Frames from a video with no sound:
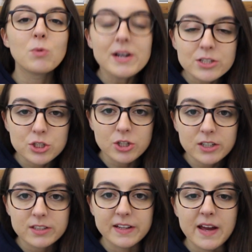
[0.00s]
was
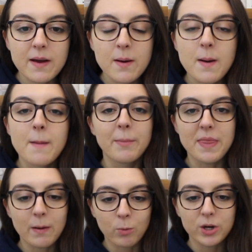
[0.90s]
struggling,
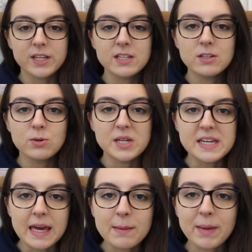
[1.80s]
but then what did he do?
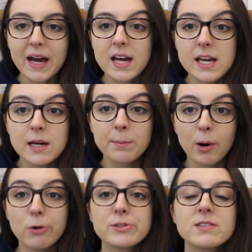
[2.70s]
He came back, he
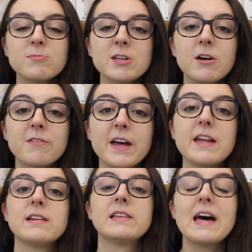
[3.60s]
composed himself,
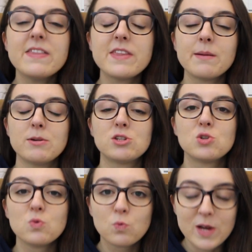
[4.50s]
and led them
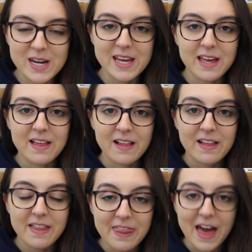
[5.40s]
to winning
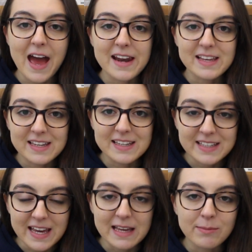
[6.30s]
that
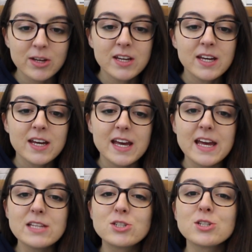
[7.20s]
game.
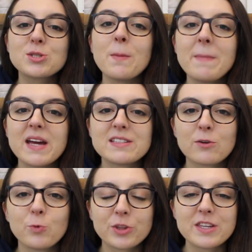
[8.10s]
It's just
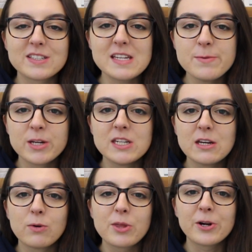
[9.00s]
amazing what this team can
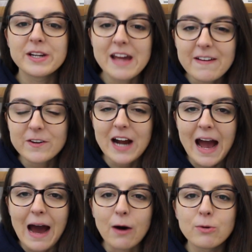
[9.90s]
do. They're
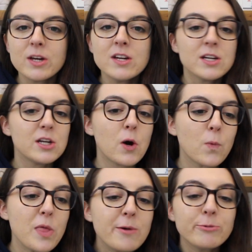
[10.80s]
never out. You
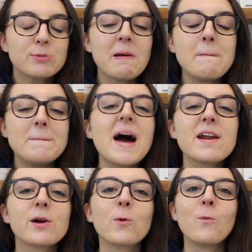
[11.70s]
know, they almost play
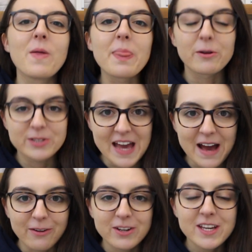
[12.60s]
better when they're
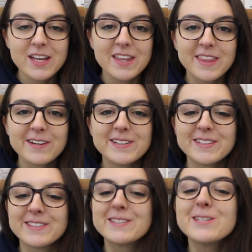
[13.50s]
down. They're
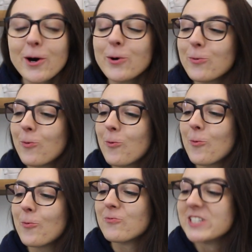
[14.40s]
just so
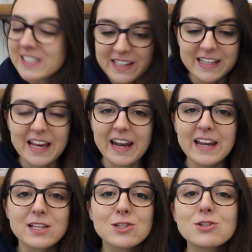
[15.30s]
resilient,
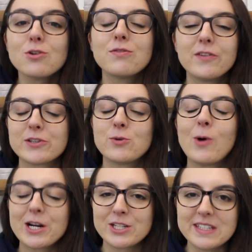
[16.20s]
and it's so fun to
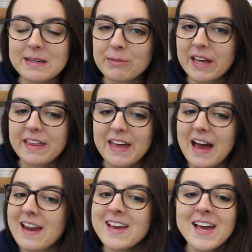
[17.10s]
watch a team like
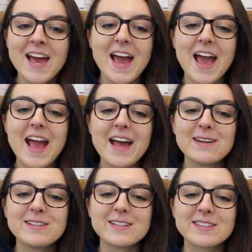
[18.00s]
that,
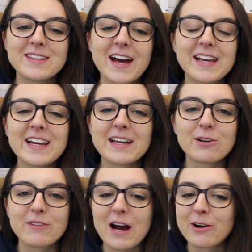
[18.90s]
and just, I can't
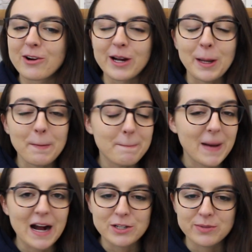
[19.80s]
get over how great
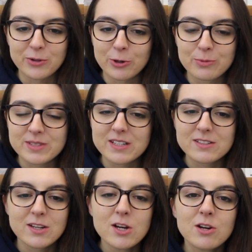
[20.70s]
Patrick Mahomes
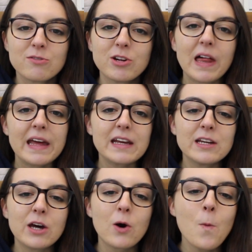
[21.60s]
is. Really,
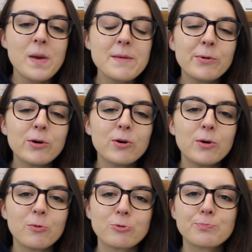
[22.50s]
you know,
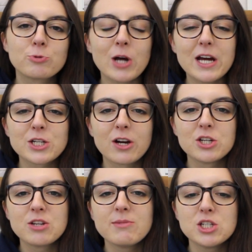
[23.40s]
people were trashing
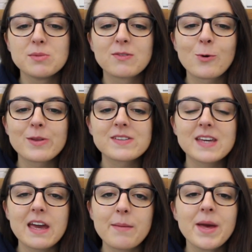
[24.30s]
on Jimmy G before this
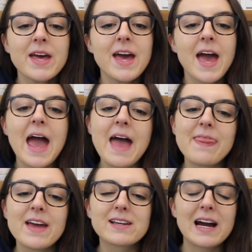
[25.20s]
game,
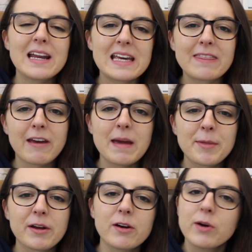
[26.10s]
and then kind of in the game,
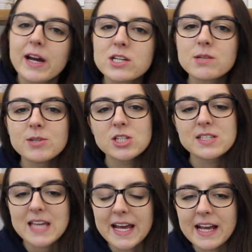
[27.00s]
they're like, okay, Jimmy
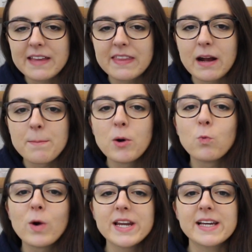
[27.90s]
G's hanging in there.
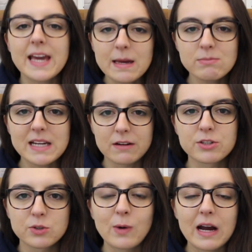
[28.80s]
But when it came down
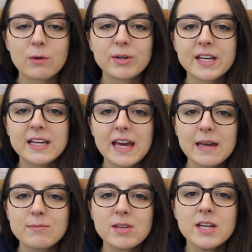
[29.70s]
to the wire, when it
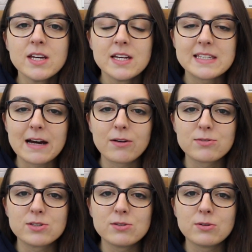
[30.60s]
came
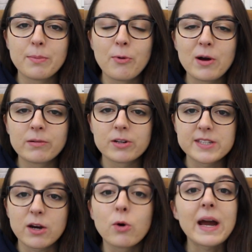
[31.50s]
down to the point where
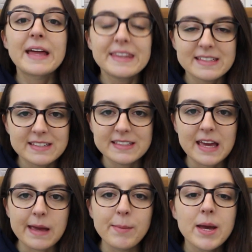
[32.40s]
it's like, okay, this is
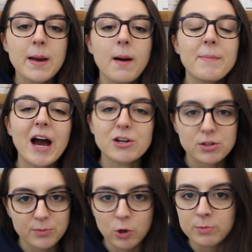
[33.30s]
game,
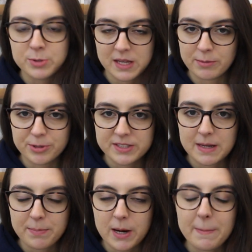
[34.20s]
Patrick Mahomes was able to
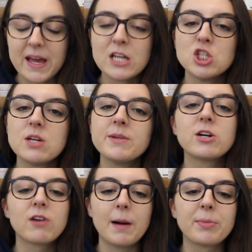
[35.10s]
step up, and Jimmy
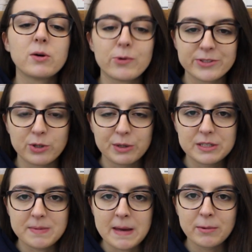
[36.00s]
Garoppolo wasn't
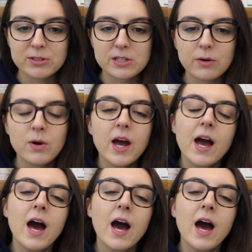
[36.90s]
going to be able to,